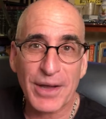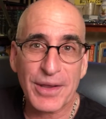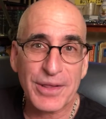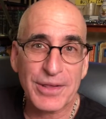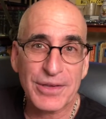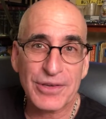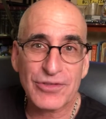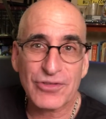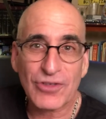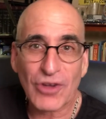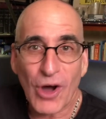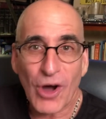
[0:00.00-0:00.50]

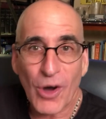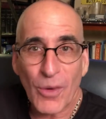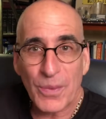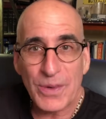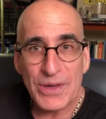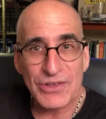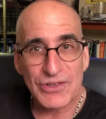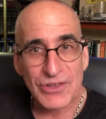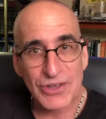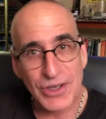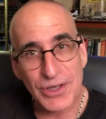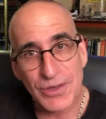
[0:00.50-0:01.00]
there's
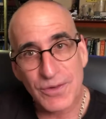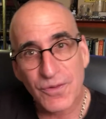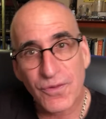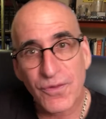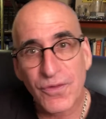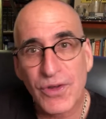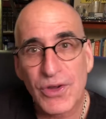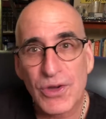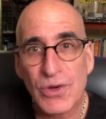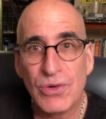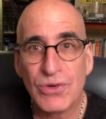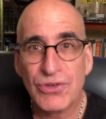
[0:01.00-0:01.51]
always
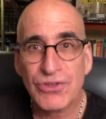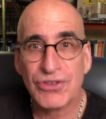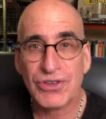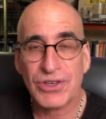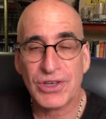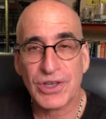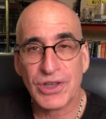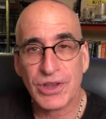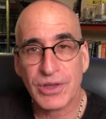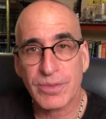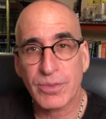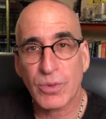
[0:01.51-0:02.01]
confusion
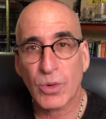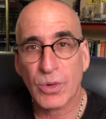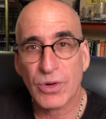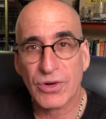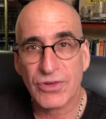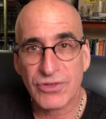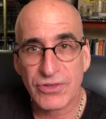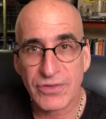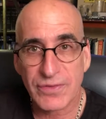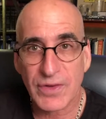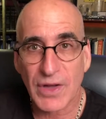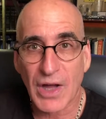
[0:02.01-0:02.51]
at the
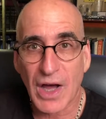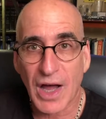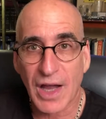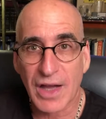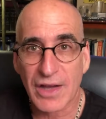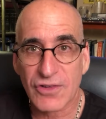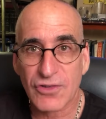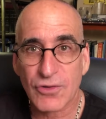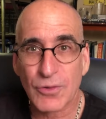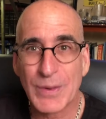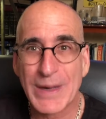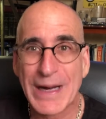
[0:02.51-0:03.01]
borders of
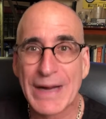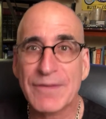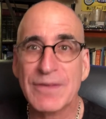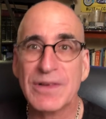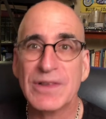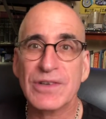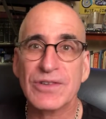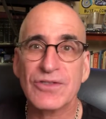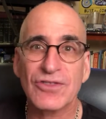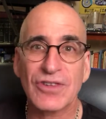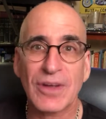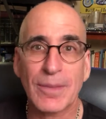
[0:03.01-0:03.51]
knowledge. Whenever
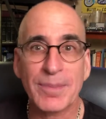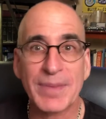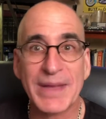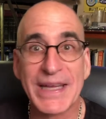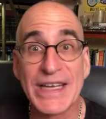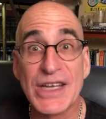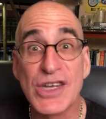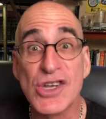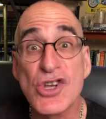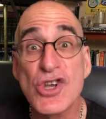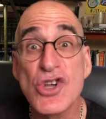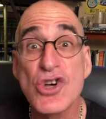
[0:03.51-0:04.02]
there's
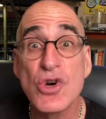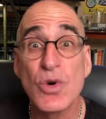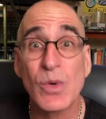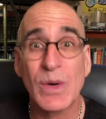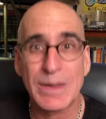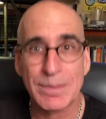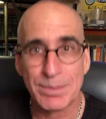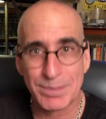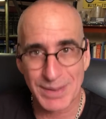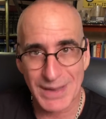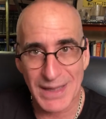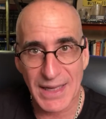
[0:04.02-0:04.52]
something new
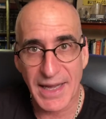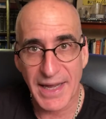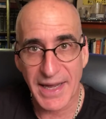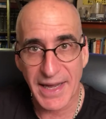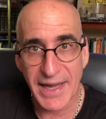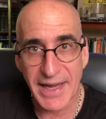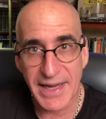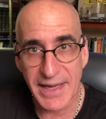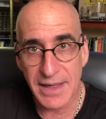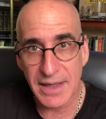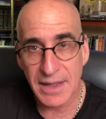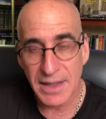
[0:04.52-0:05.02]
at
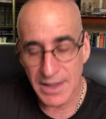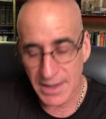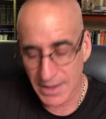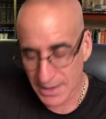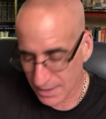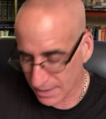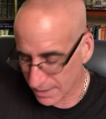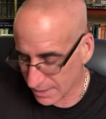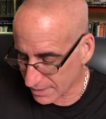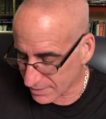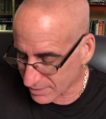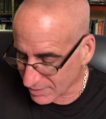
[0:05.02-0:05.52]
play,
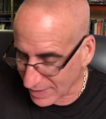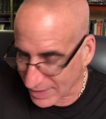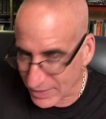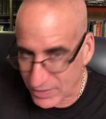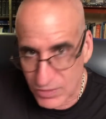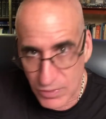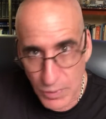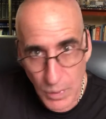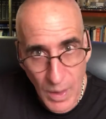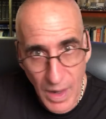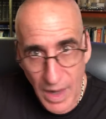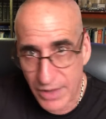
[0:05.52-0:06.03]
it
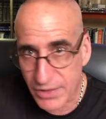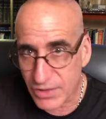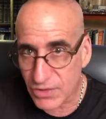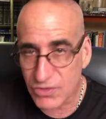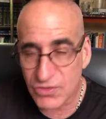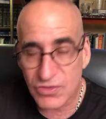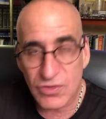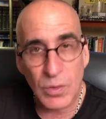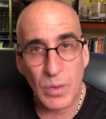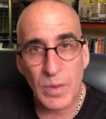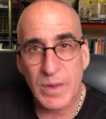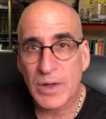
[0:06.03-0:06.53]
takes a while to
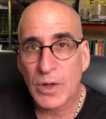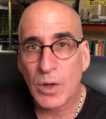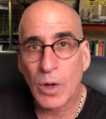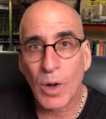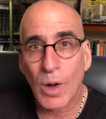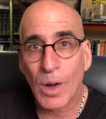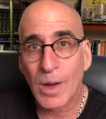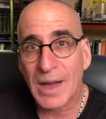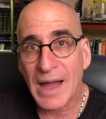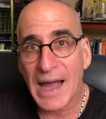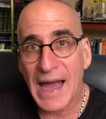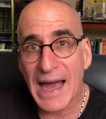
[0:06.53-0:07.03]
sort it
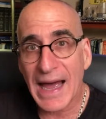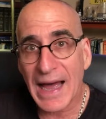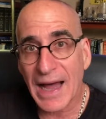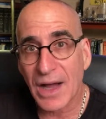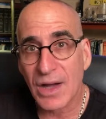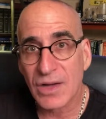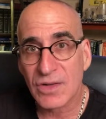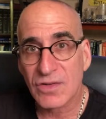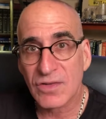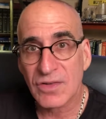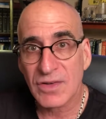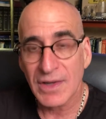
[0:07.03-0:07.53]
all
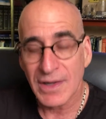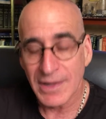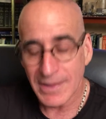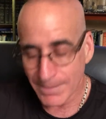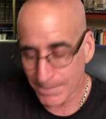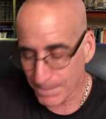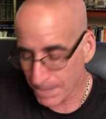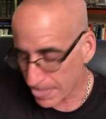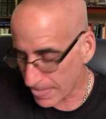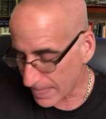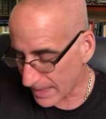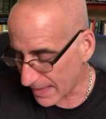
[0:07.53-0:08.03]
out.
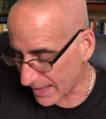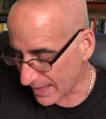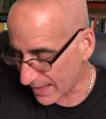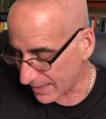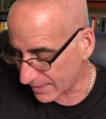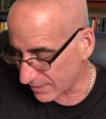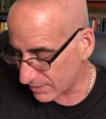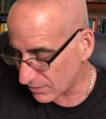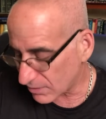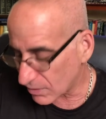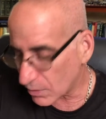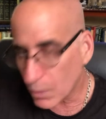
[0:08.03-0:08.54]

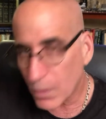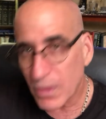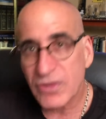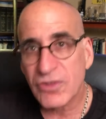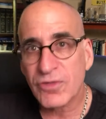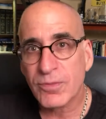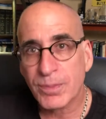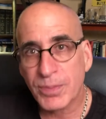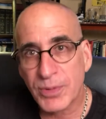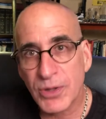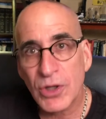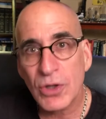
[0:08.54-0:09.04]
And
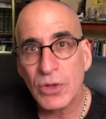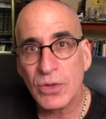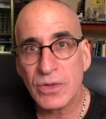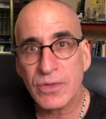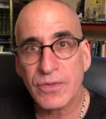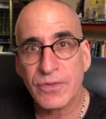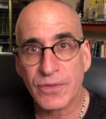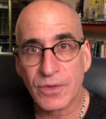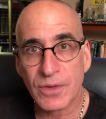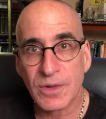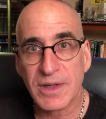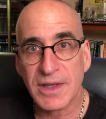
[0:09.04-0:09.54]
what's
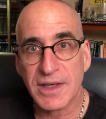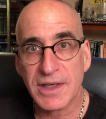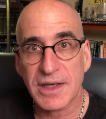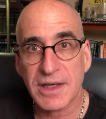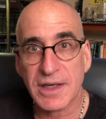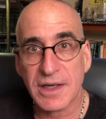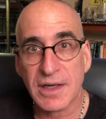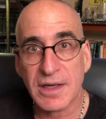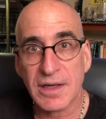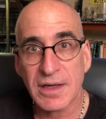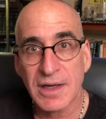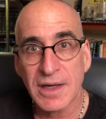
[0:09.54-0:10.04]
beautiful
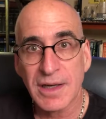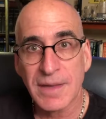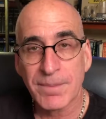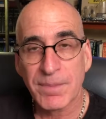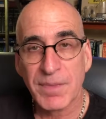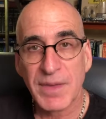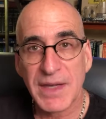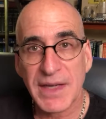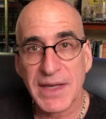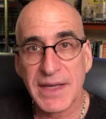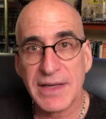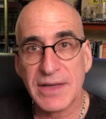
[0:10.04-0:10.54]
here
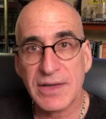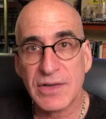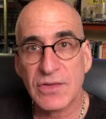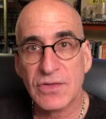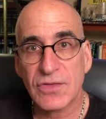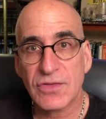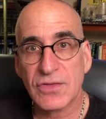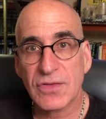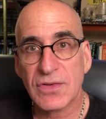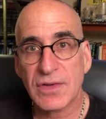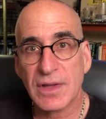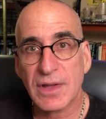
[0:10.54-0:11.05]

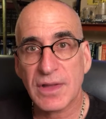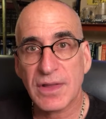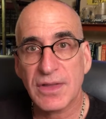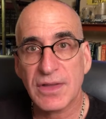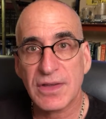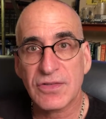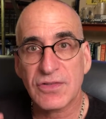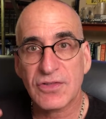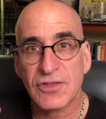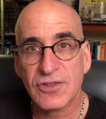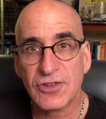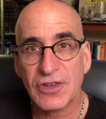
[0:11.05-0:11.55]
is
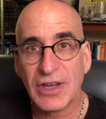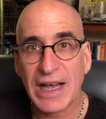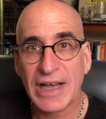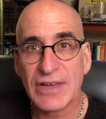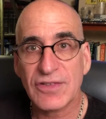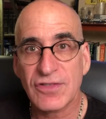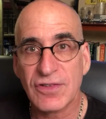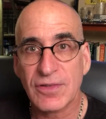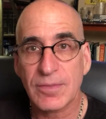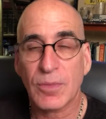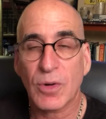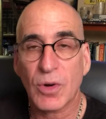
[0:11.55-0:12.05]
this
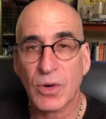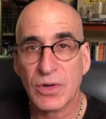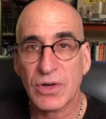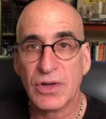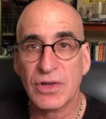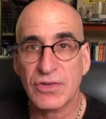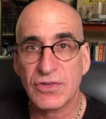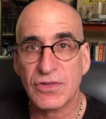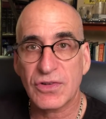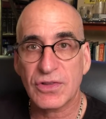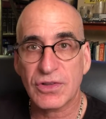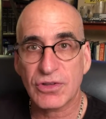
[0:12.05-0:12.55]

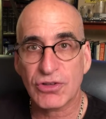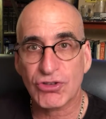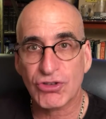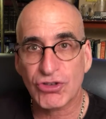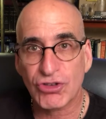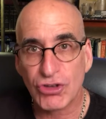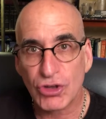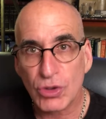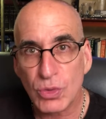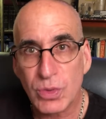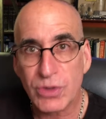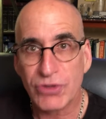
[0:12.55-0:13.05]
testimony to the
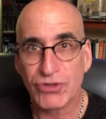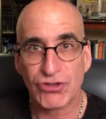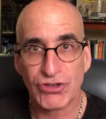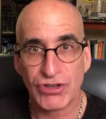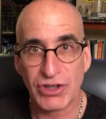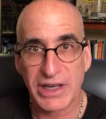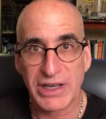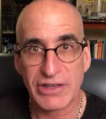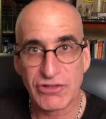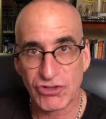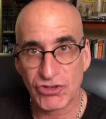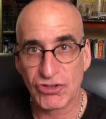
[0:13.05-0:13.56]

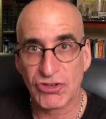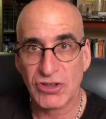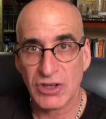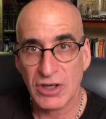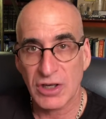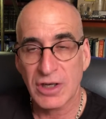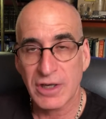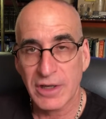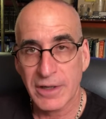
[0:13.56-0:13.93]
Jewishness